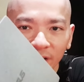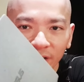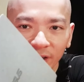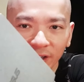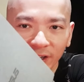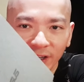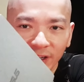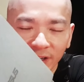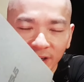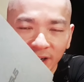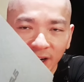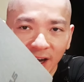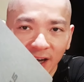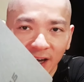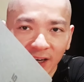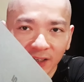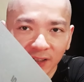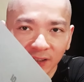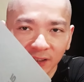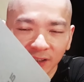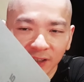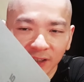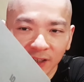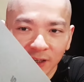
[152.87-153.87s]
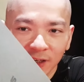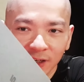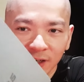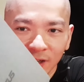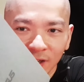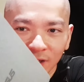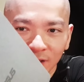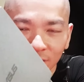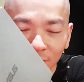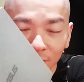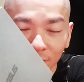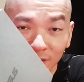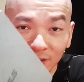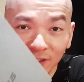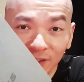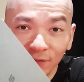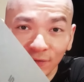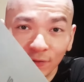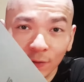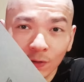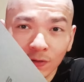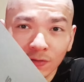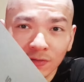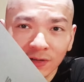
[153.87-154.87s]
Hear that? So this
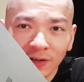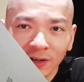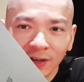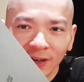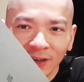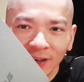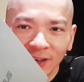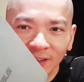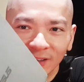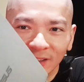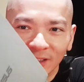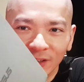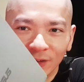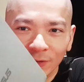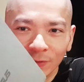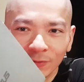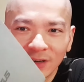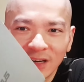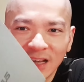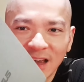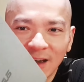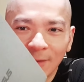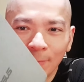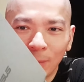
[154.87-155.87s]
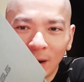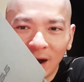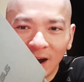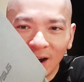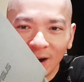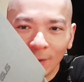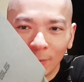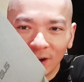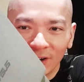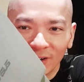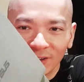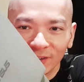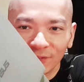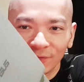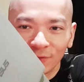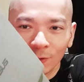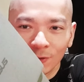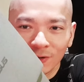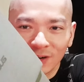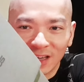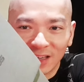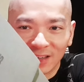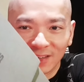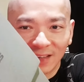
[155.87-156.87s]
phone, the unique part about this
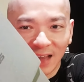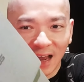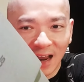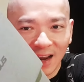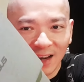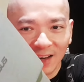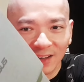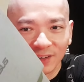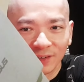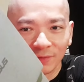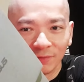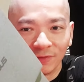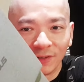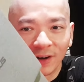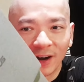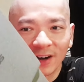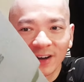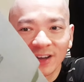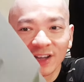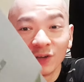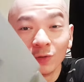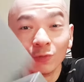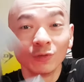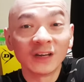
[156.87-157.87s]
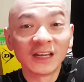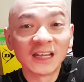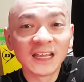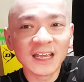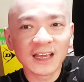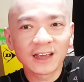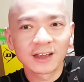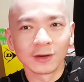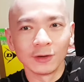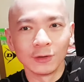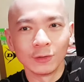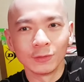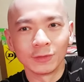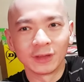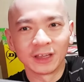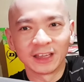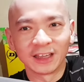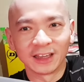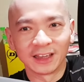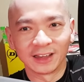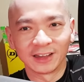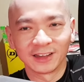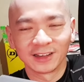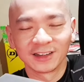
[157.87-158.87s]
phone is that it's very unique
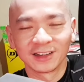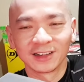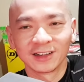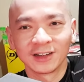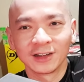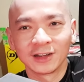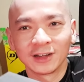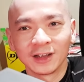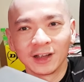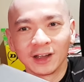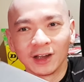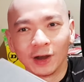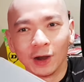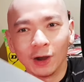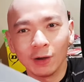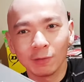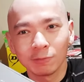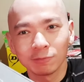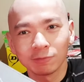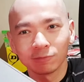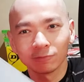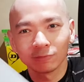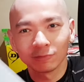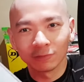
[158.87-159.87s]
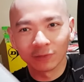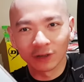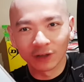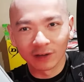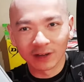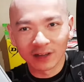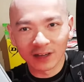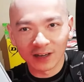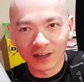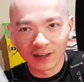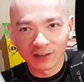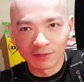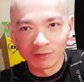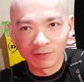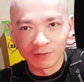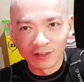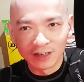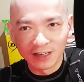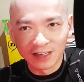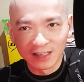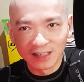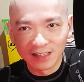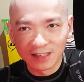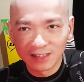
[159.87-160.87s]
looking. Oh, you can't
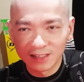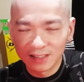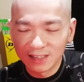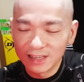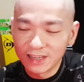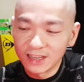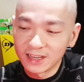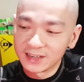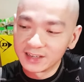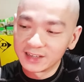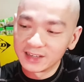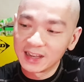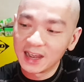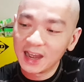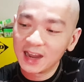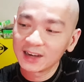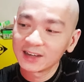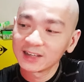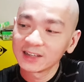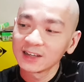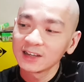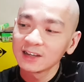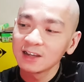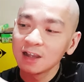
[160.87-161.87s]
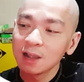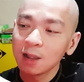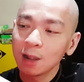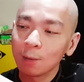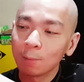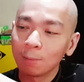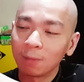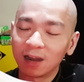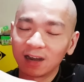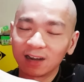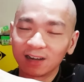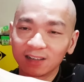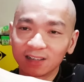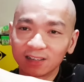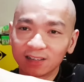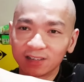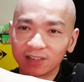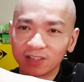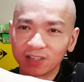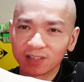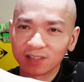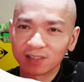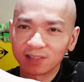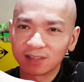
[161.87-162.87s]
really see it yet, but this is
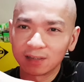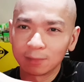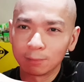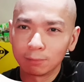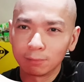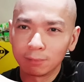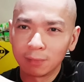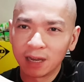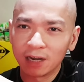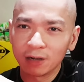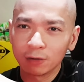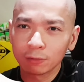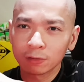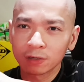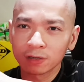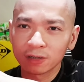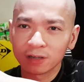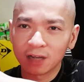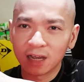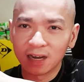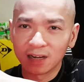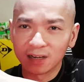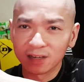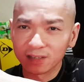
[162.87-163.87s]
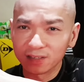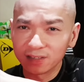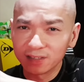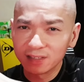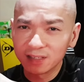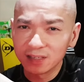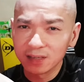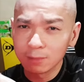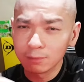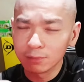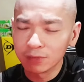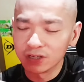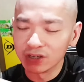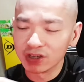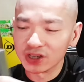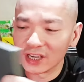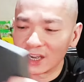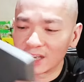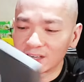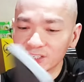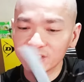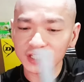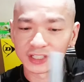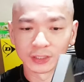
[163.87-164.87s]
just the manual and the SIM
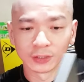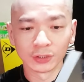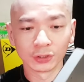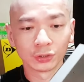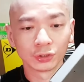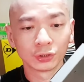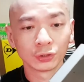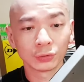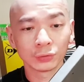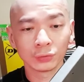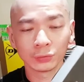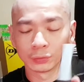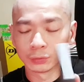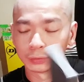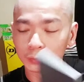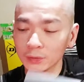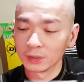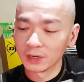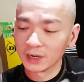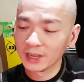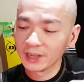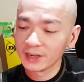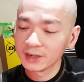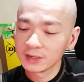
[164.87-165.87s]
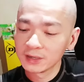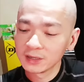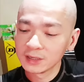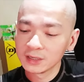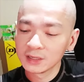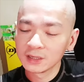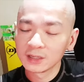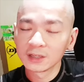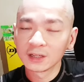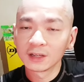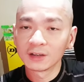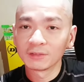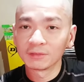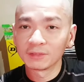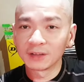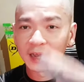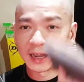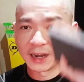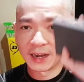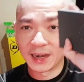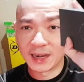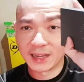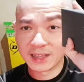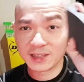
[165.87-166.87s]
injection too, right? Done
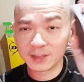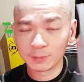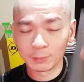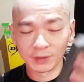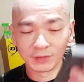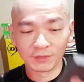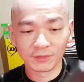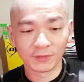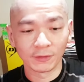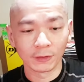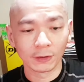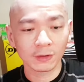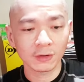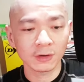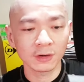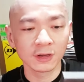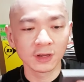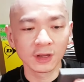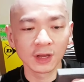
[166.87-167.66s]
this before.